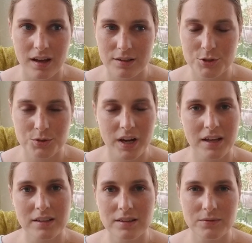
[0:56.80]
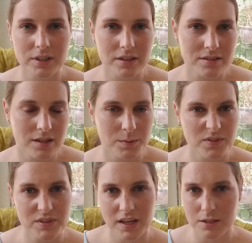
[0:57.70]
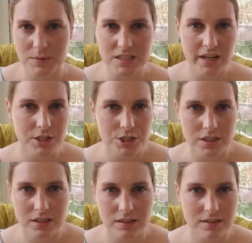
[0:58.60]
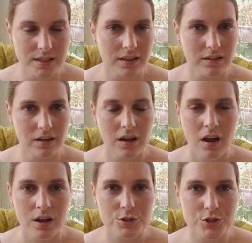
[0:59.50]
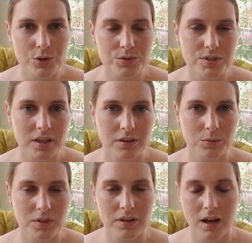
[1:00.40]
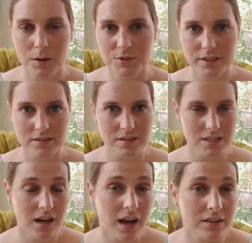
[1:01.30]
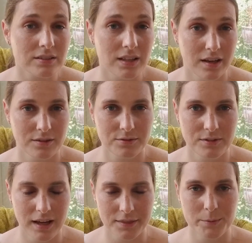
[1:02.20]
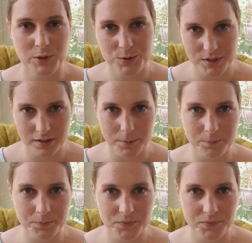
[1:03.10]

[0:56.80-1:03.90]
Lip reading: tracking the various types of documentation and data associated with an object's entire life at the museum.